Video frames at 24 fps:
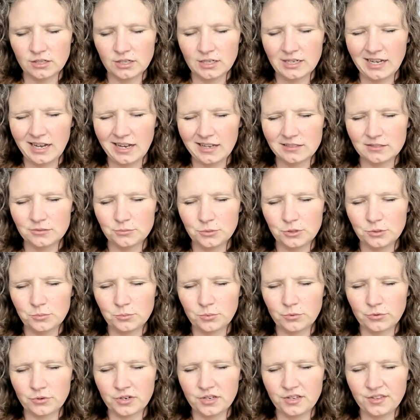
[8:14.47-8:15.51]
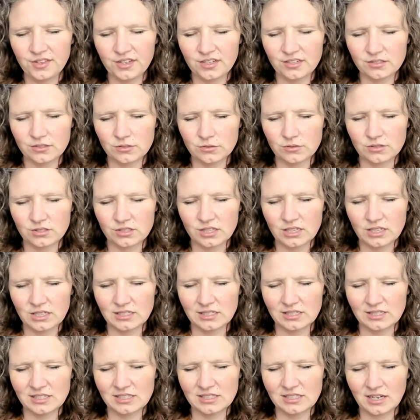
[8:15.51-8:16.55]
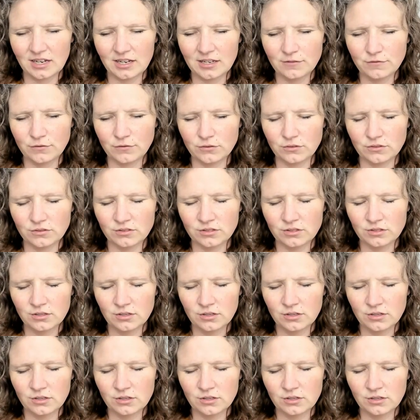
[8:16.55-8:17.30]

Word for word: Hasn't been breathing, so it's getting stifled.